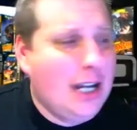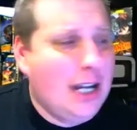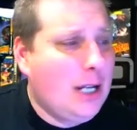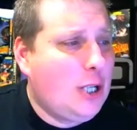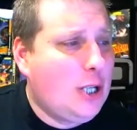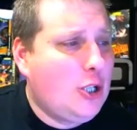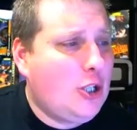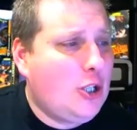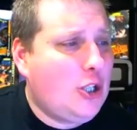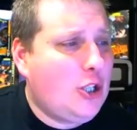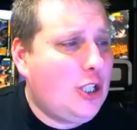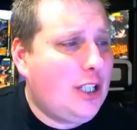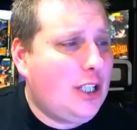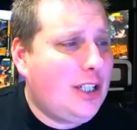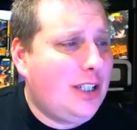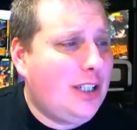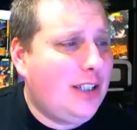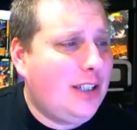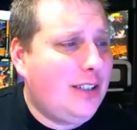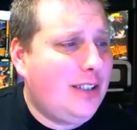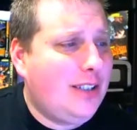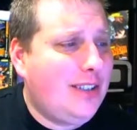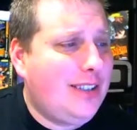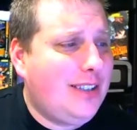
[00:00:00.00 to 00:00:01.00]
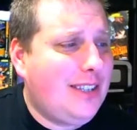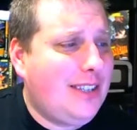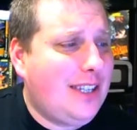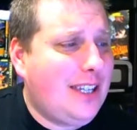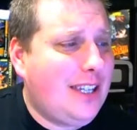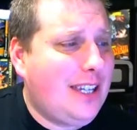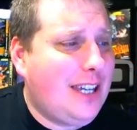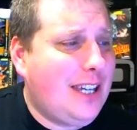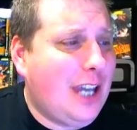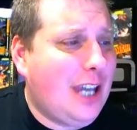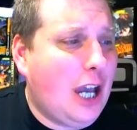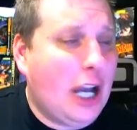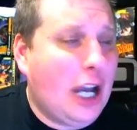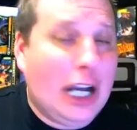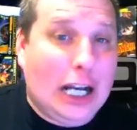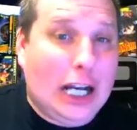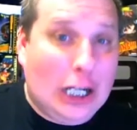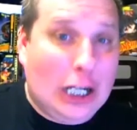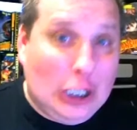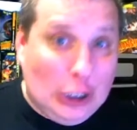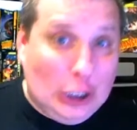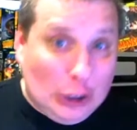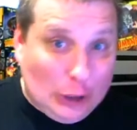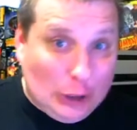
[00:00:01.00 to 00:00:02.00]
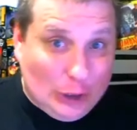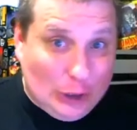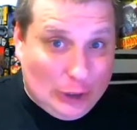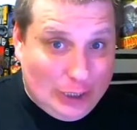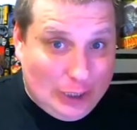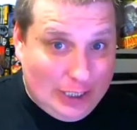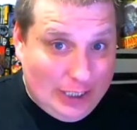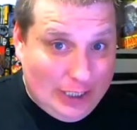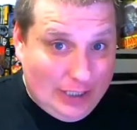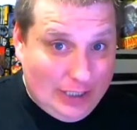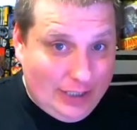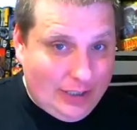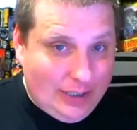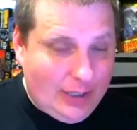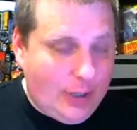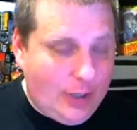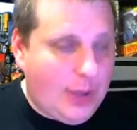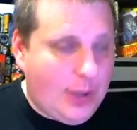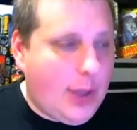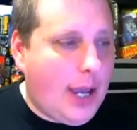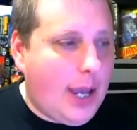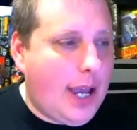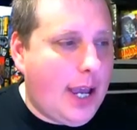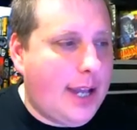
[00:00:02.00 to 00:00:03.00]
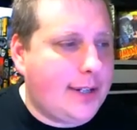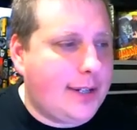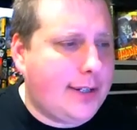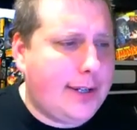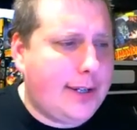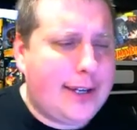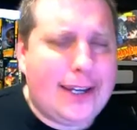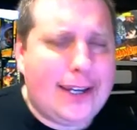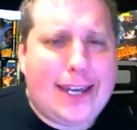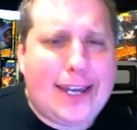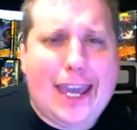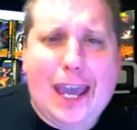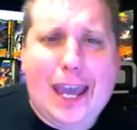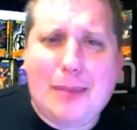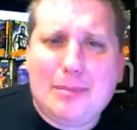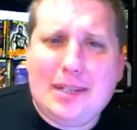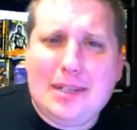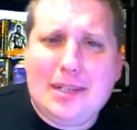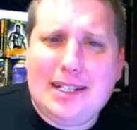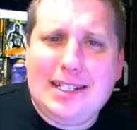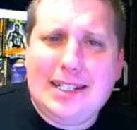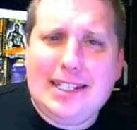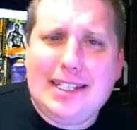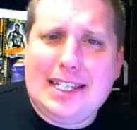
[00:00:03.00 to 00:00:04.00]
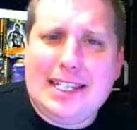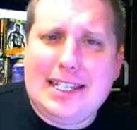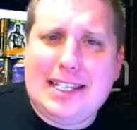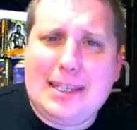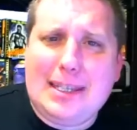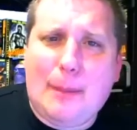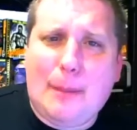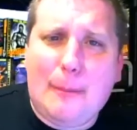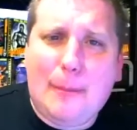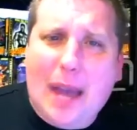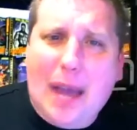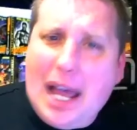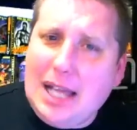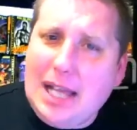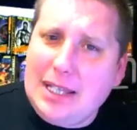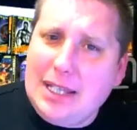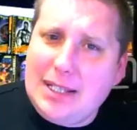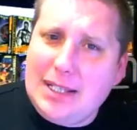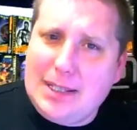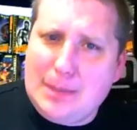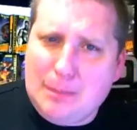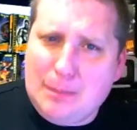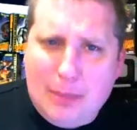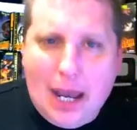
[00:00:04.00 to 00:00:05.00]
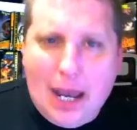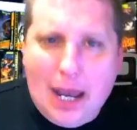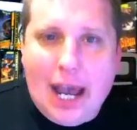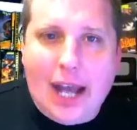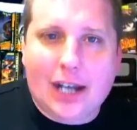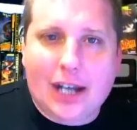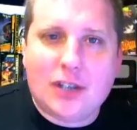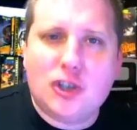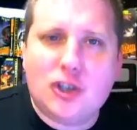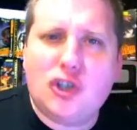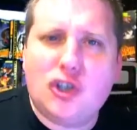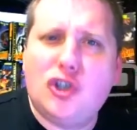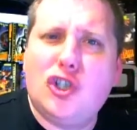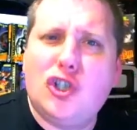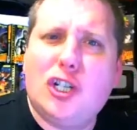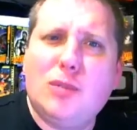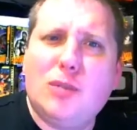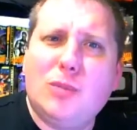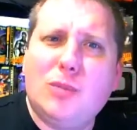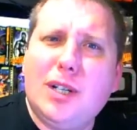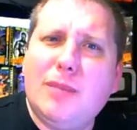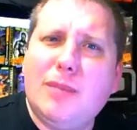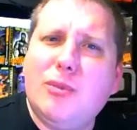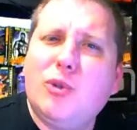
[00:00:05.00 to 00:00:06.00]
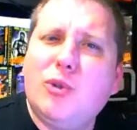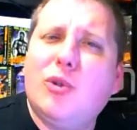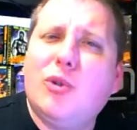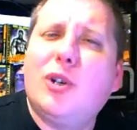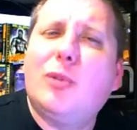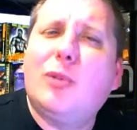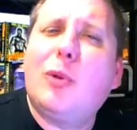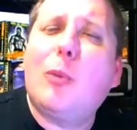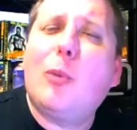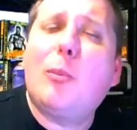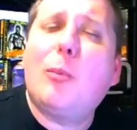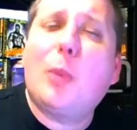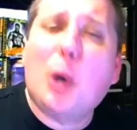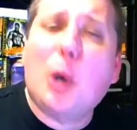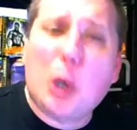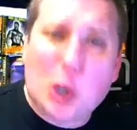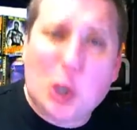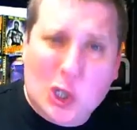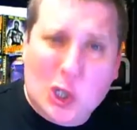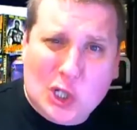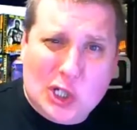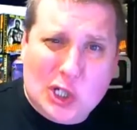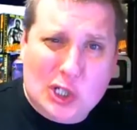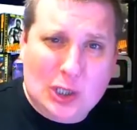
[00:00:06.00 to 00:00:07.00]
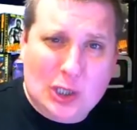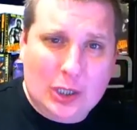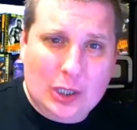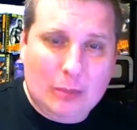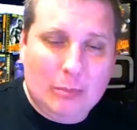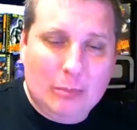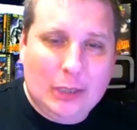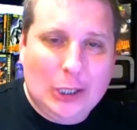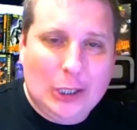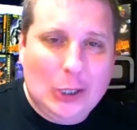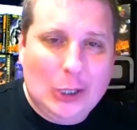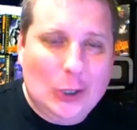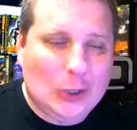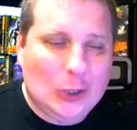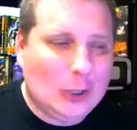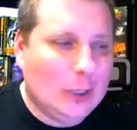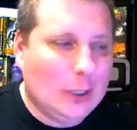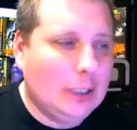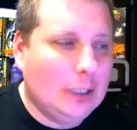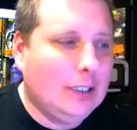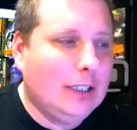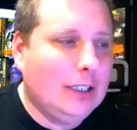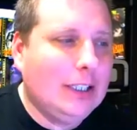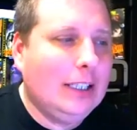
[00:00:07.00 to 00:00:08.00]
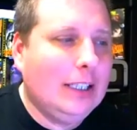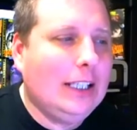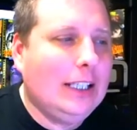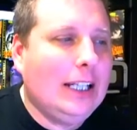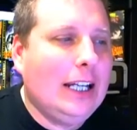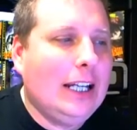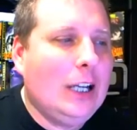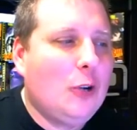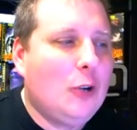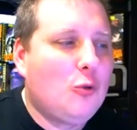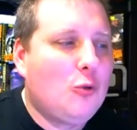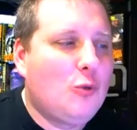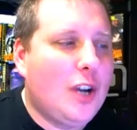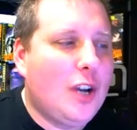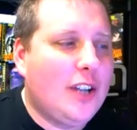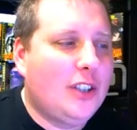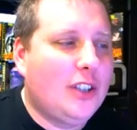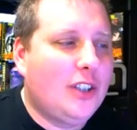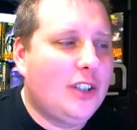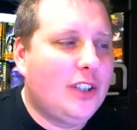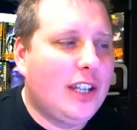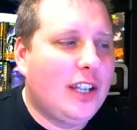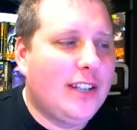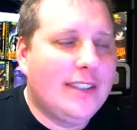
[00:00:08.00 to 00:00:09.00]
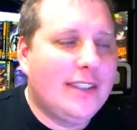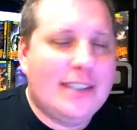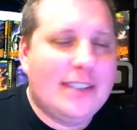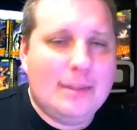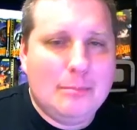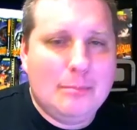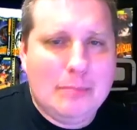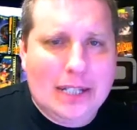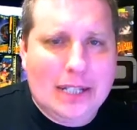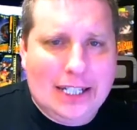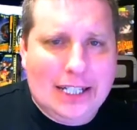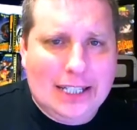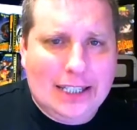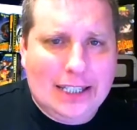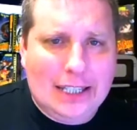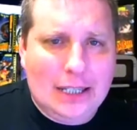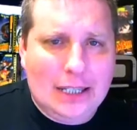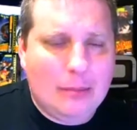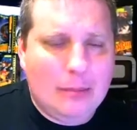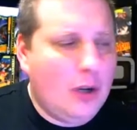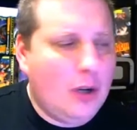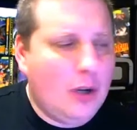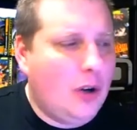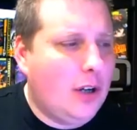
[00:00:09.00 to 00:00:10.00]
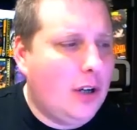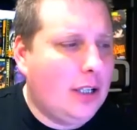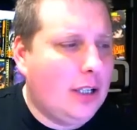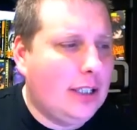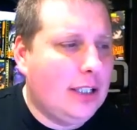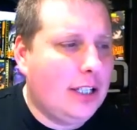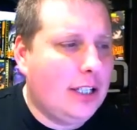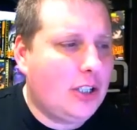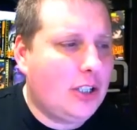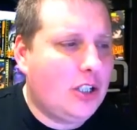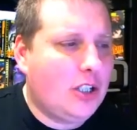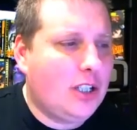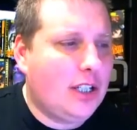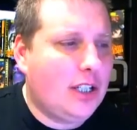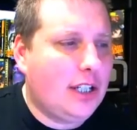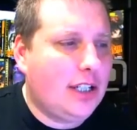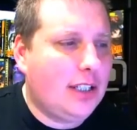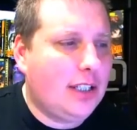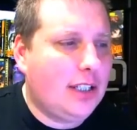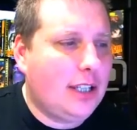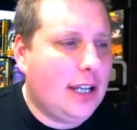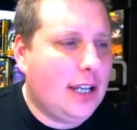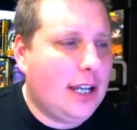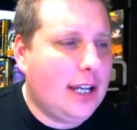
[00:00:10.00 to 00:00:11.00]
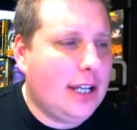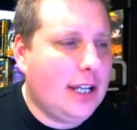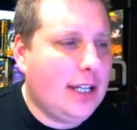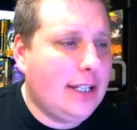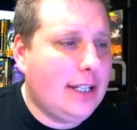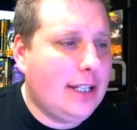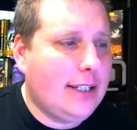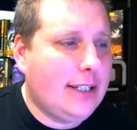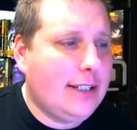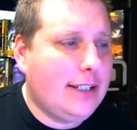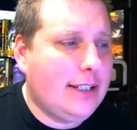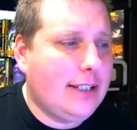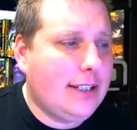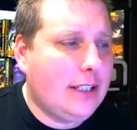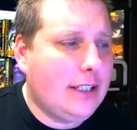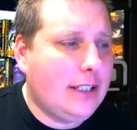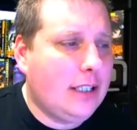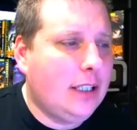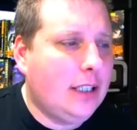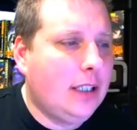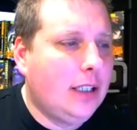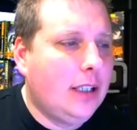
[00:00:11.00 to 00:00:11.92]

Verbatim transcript: She is the clerk that kept these ballots back so she could run them through her personal computer rather than submitting them on election night. And uh,